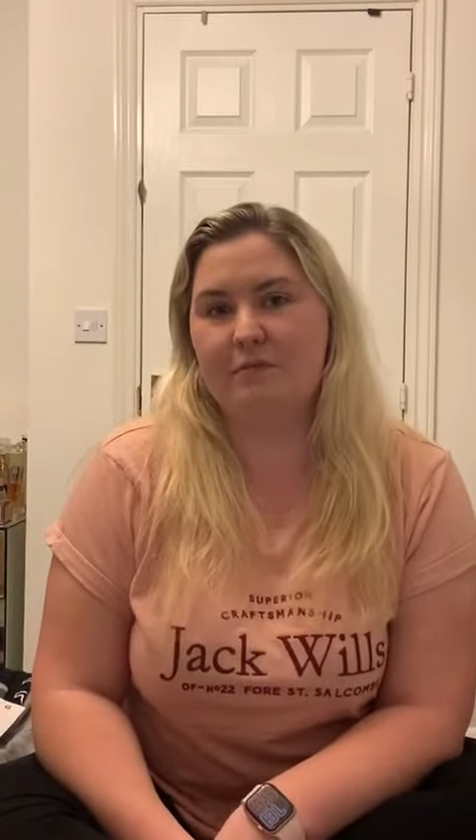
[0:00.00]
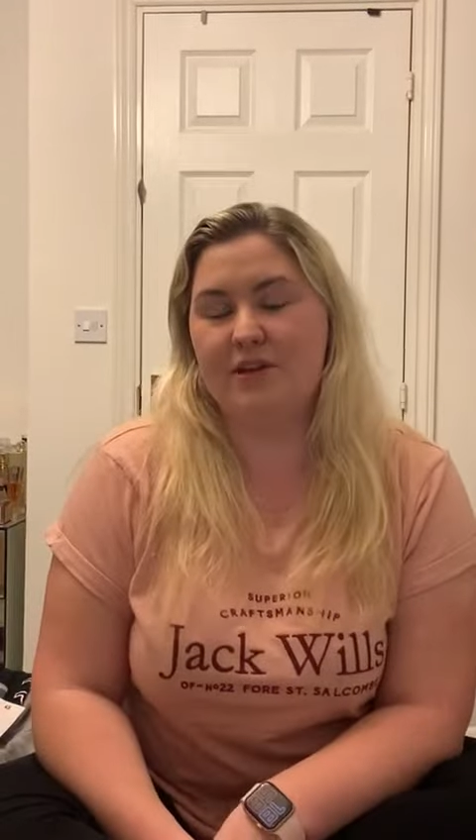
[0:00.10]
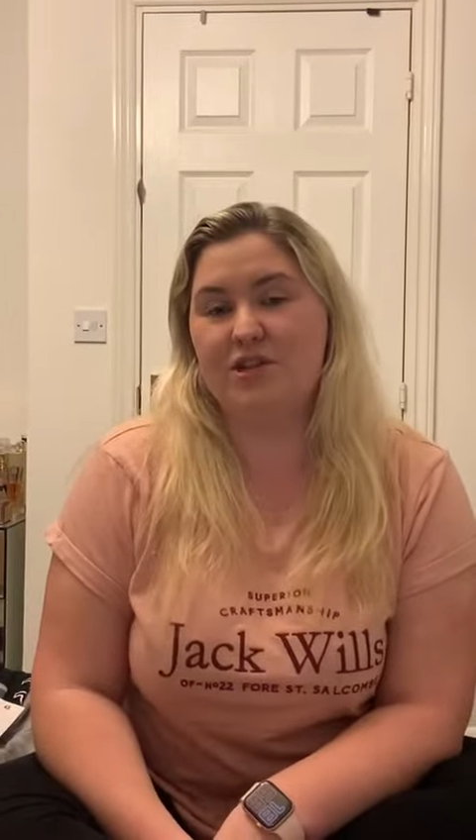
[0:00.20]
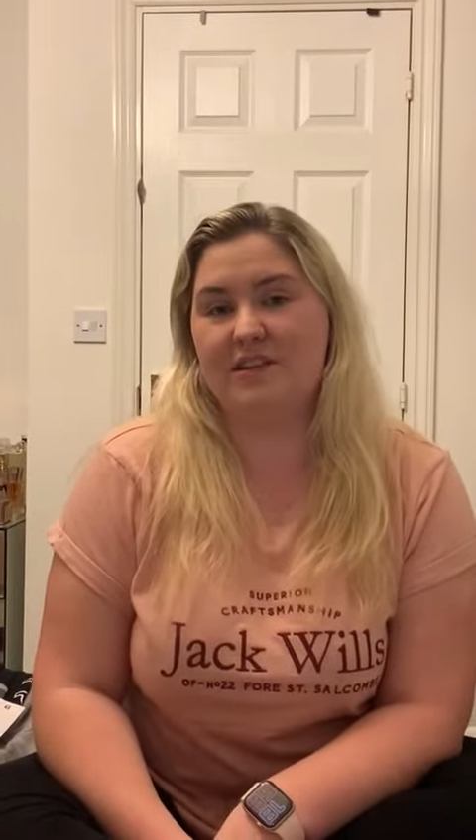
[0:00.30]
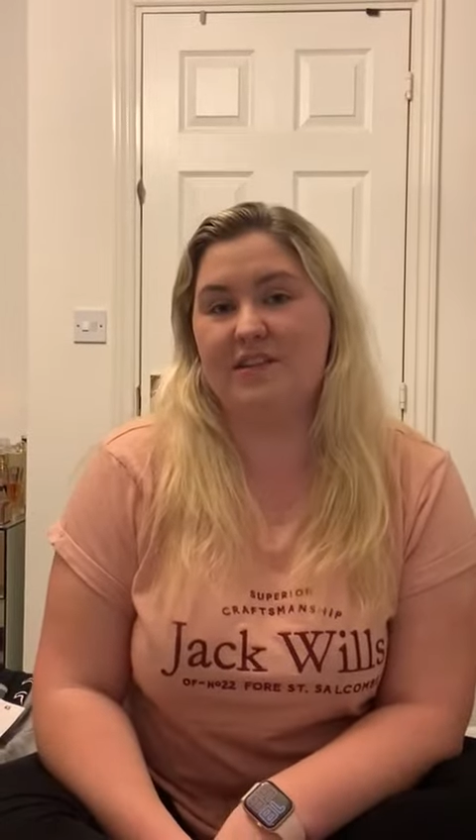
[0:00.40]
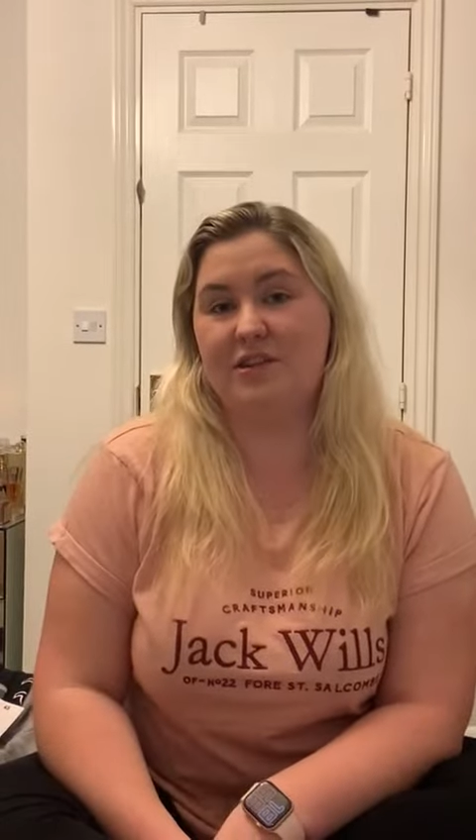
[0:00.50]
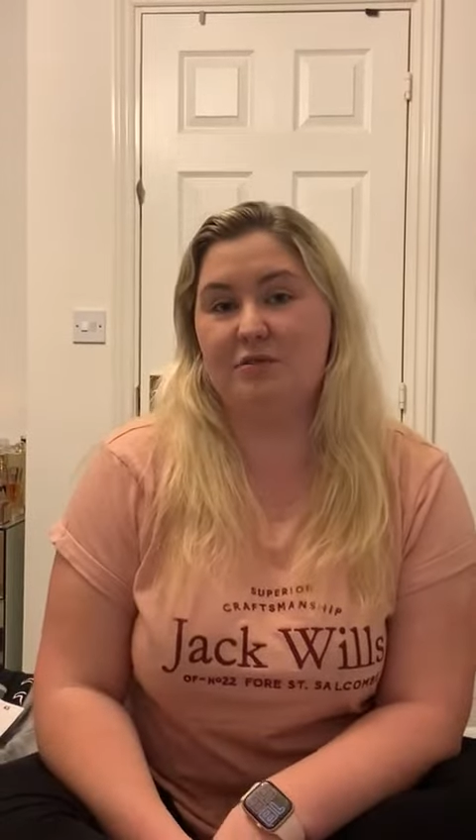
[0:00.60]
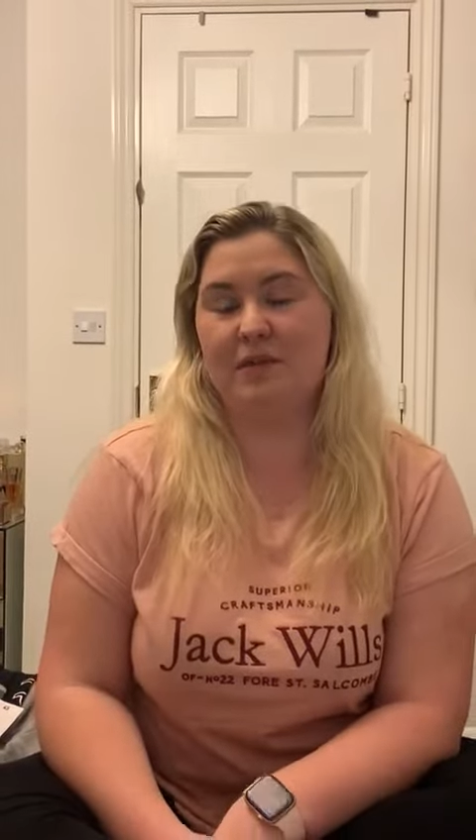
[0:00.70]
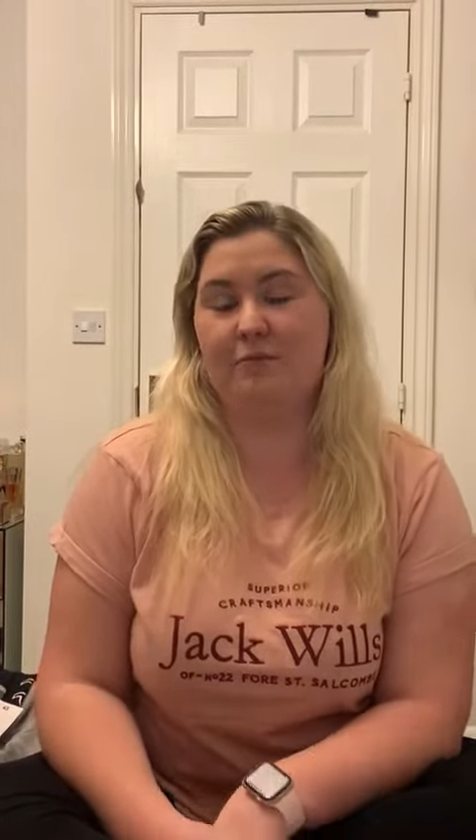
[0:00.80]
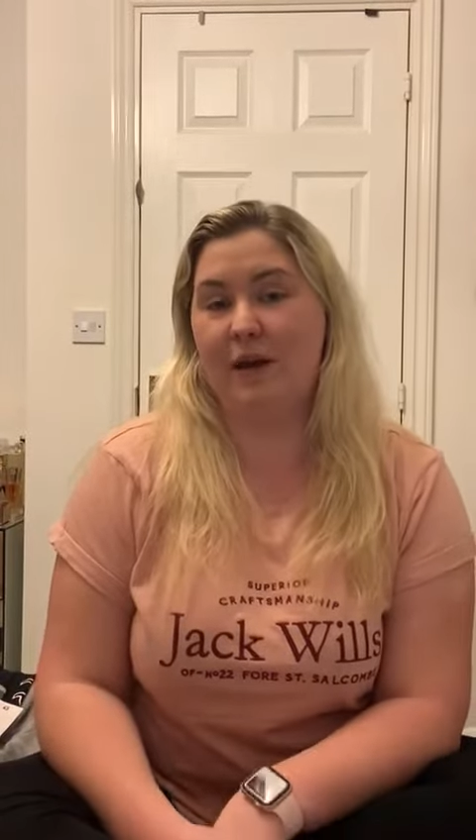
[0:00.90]
which is to
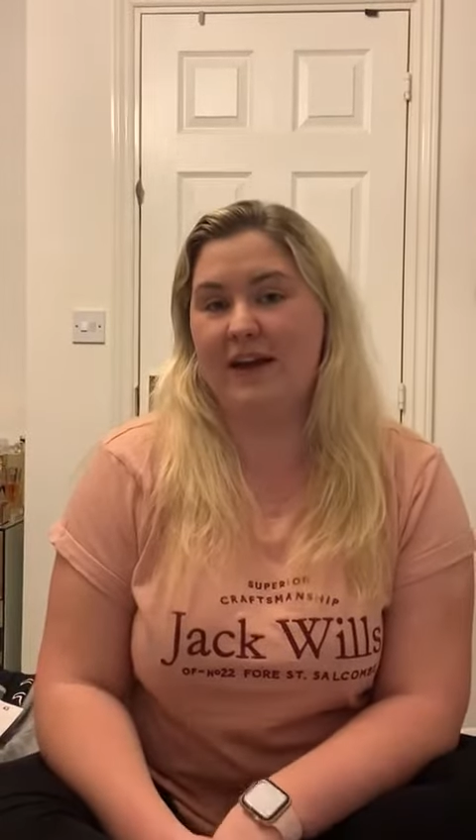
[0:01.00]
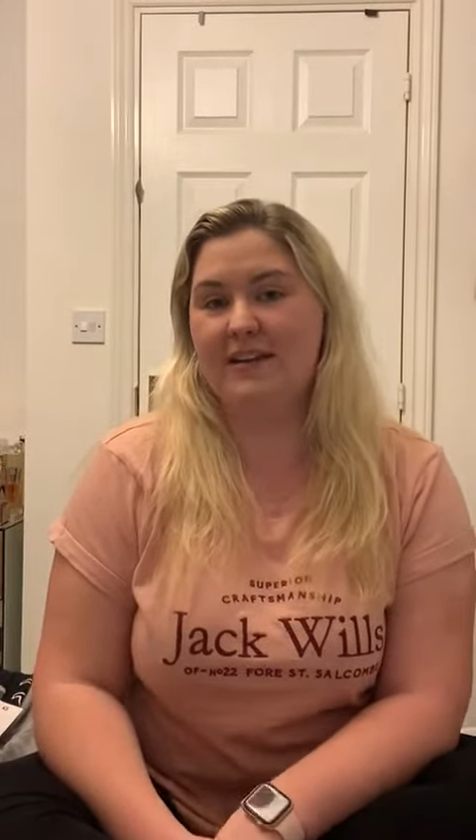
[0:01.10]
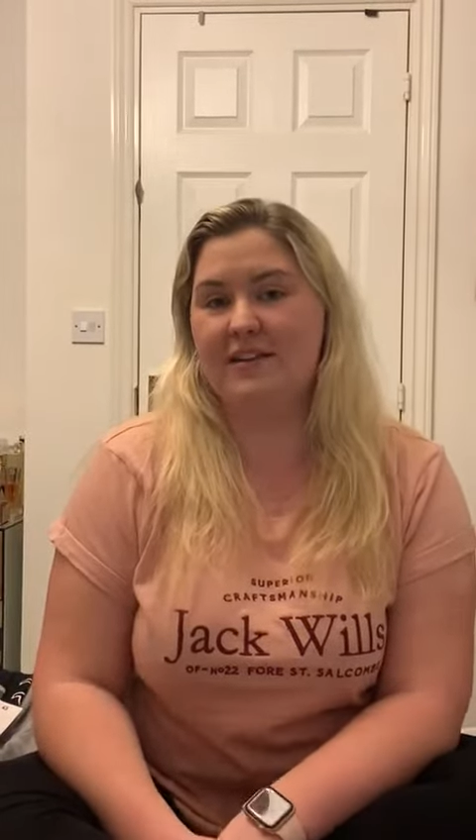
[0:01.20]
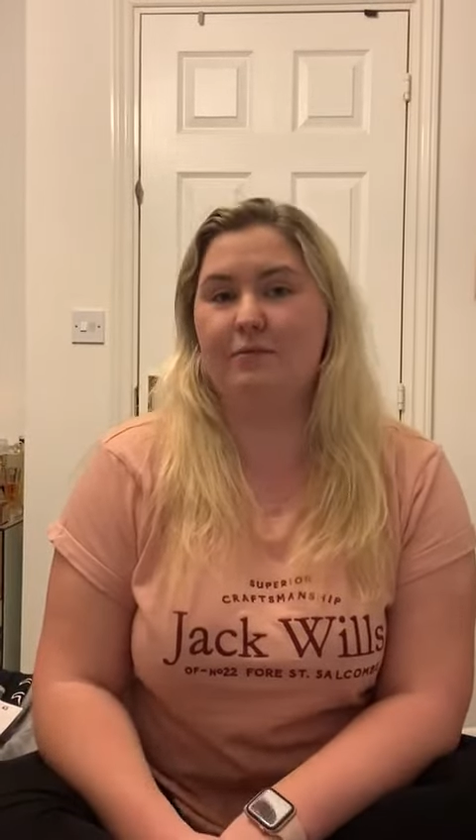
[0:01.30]
do with weight,